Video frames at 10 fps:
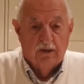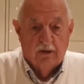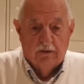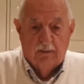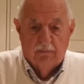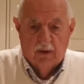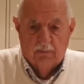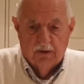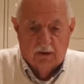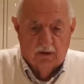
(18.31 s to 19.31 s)
So
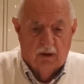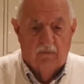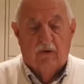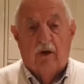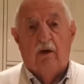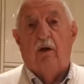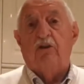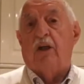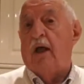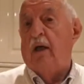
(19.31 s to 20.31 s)
sometimes I'd go via
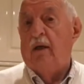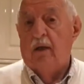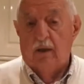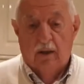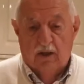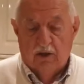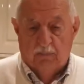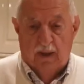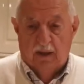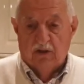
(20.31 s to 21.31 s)
Osaka in
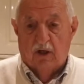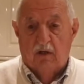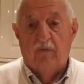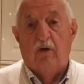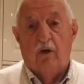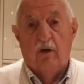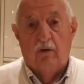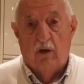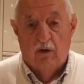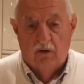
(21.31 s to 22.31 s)
Japan, stay overnight and
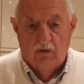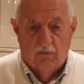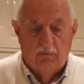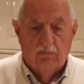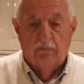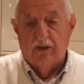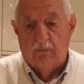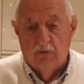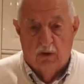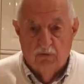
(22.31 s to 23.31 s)
go to Europe.
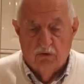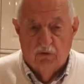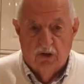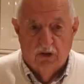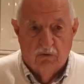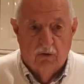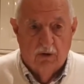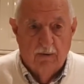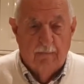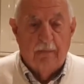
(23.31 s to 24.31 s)
Sometimes the traditional
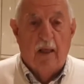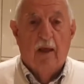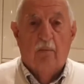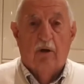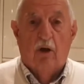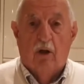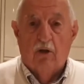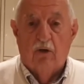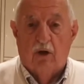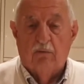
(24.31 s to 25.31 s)
route. But a lot
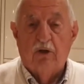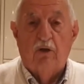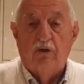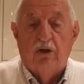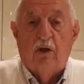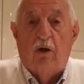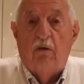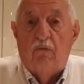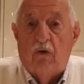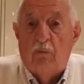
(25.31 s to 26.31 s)
of times I used to
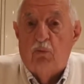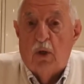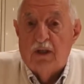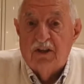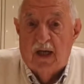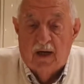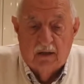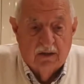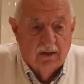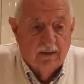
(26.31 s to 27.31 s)
go via Buenos
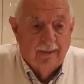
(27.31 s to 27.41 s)
Aires.